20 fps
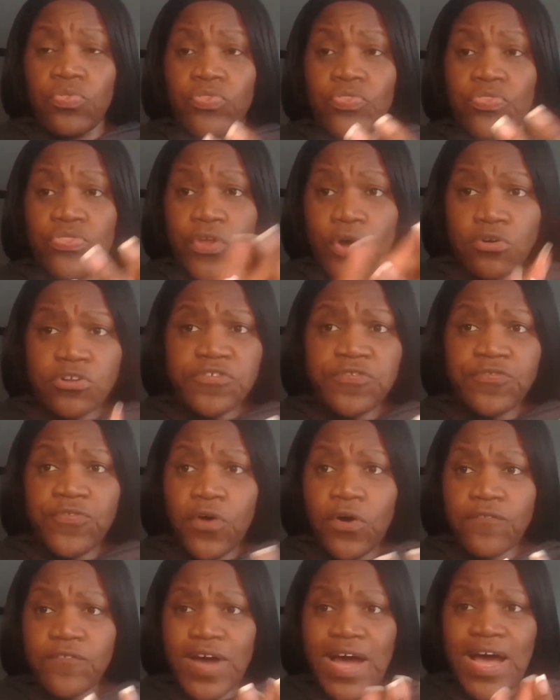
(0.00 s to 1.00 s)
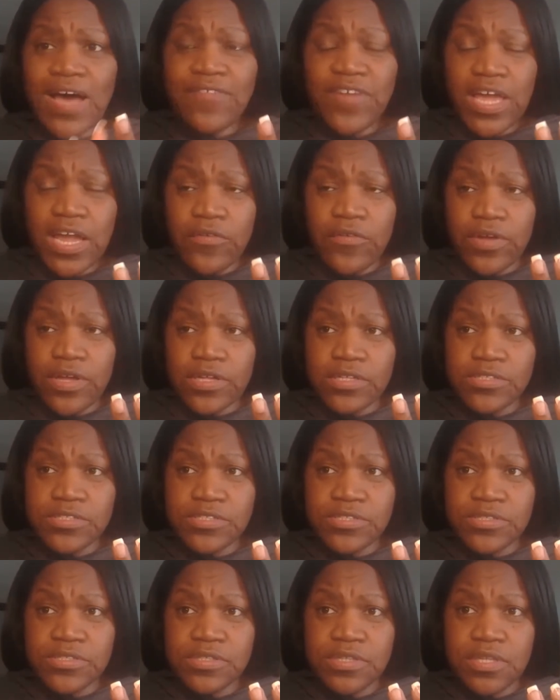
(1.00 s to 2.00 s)
Those 4 or 5
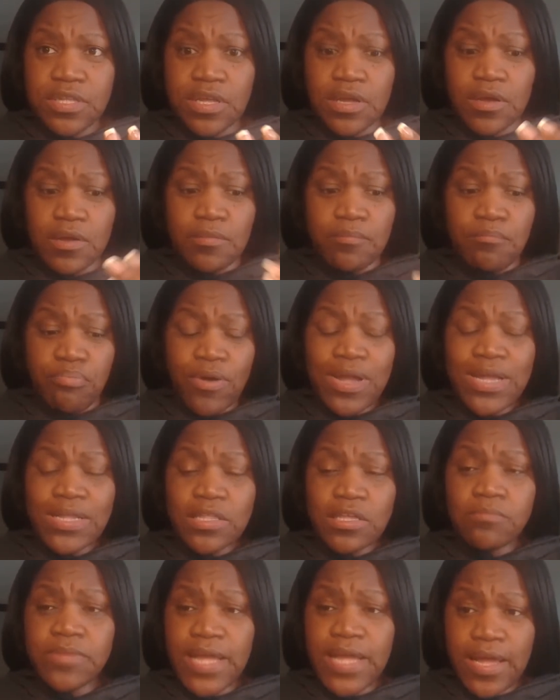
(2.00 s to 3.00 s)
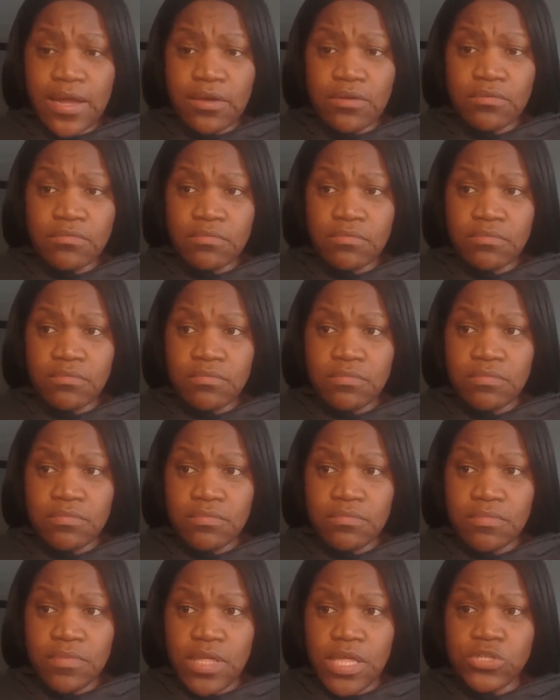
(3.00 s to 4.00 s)
areas, break them down
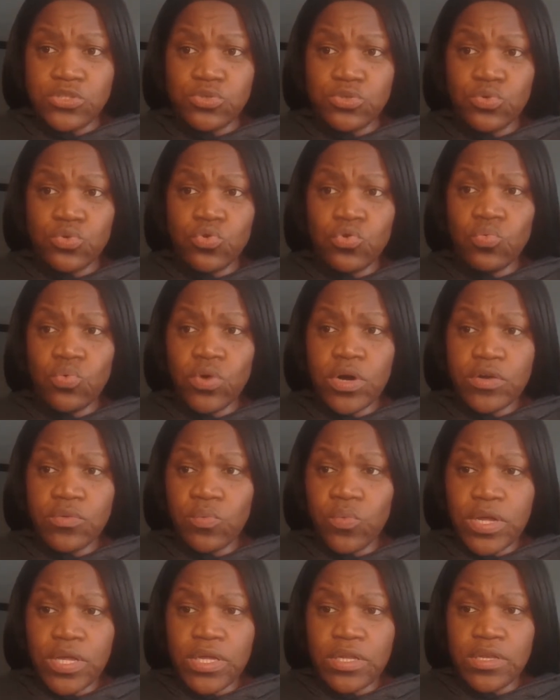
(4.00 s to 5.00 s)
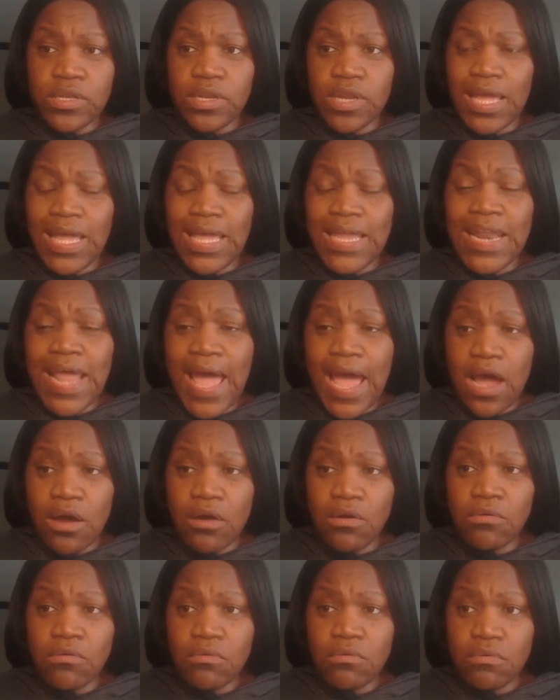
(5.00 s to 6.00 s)
into who, what, when, and
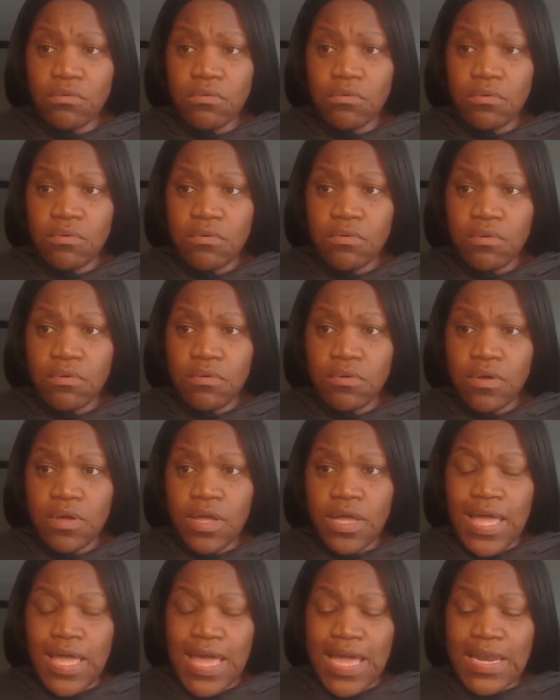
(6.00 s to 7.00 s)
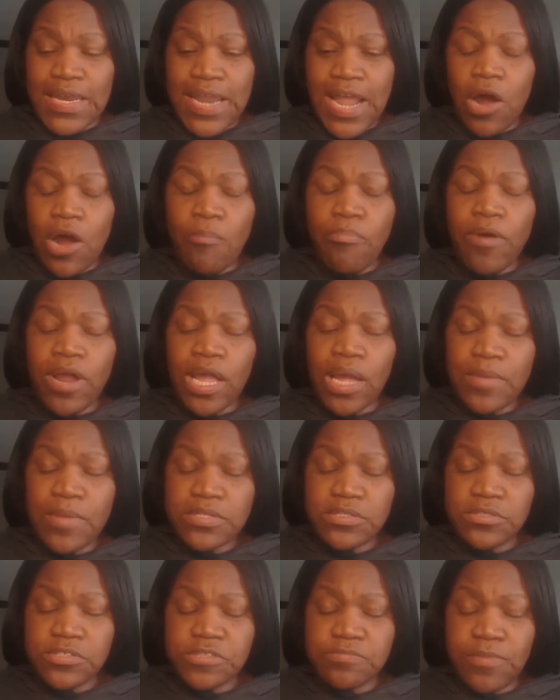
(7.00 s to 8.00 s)
how, and now break them
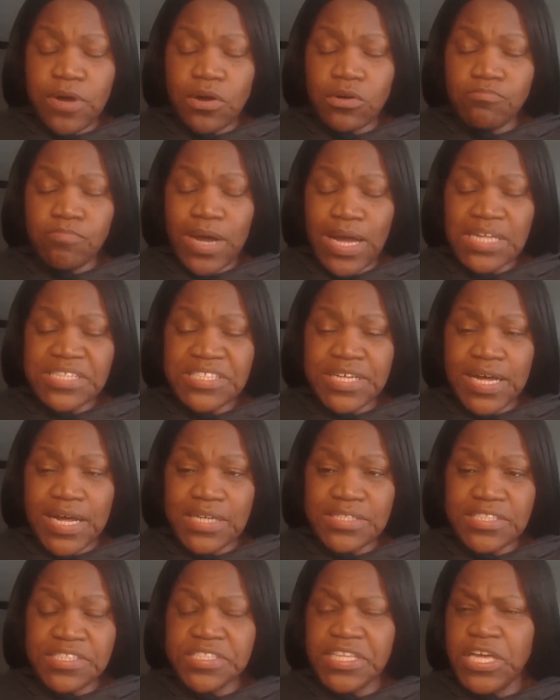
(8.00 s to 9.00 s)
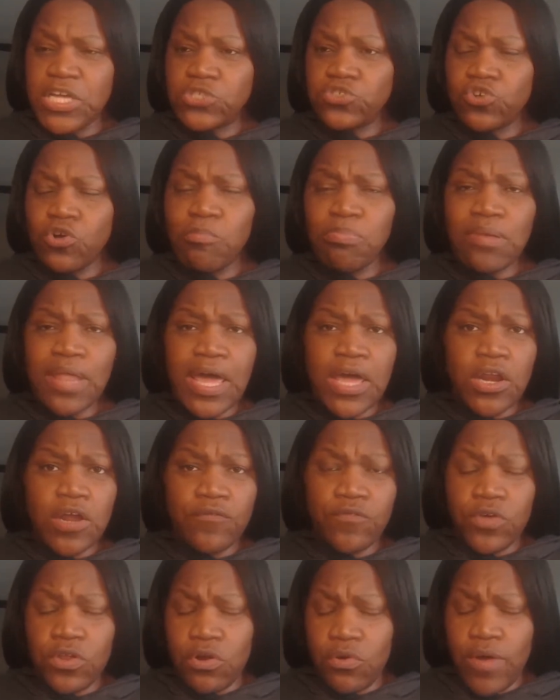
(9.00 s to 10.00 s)
into small bite sizes. Get you a plan
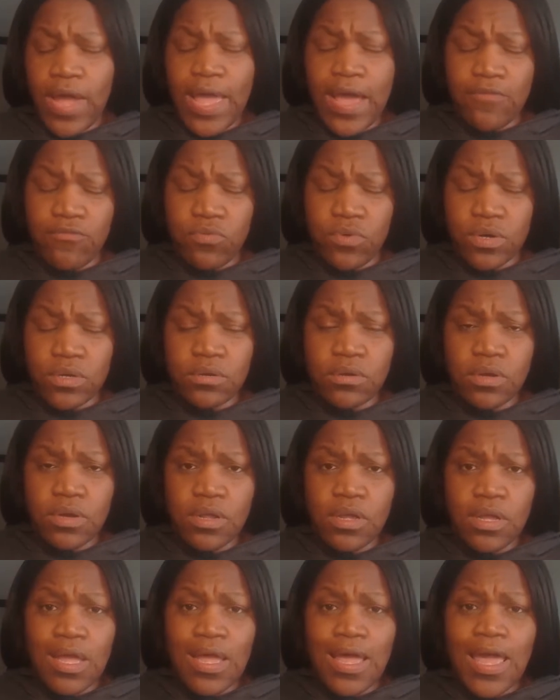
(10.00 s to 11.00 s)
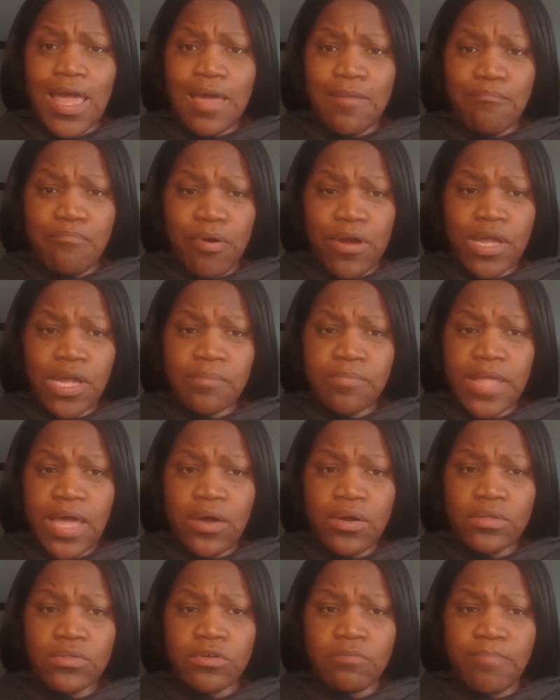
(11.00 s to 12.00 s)
if you don't have one, and break them
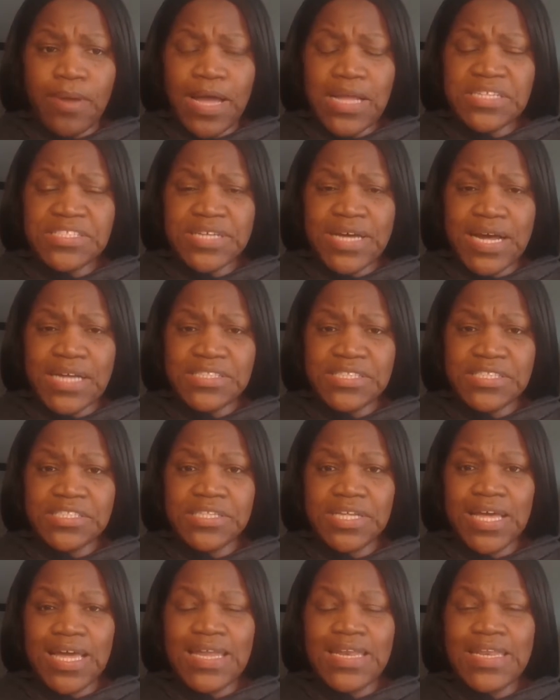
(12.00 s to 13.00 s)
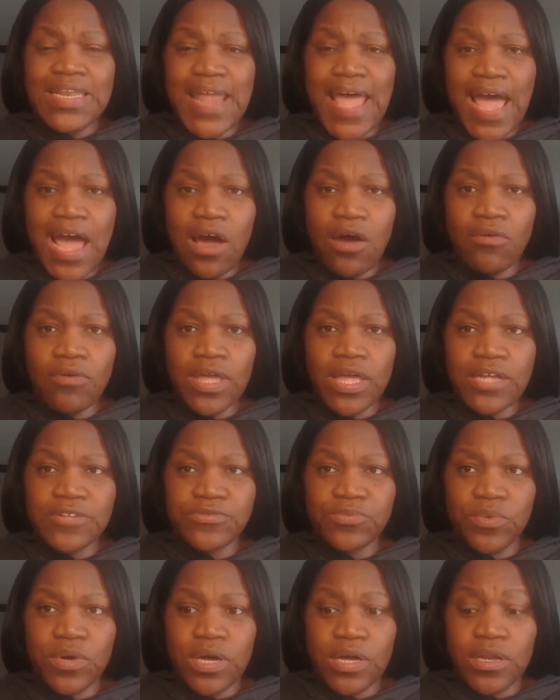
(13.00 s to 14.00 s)
down into bite sizes. And now,
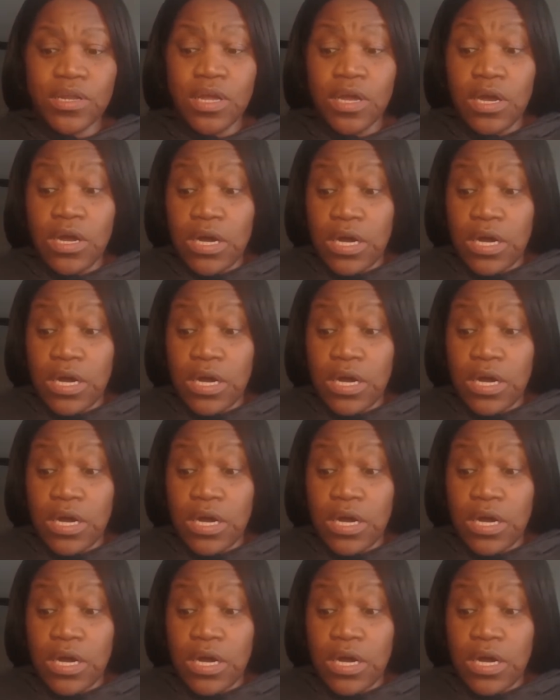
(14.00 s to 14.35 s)
guess what?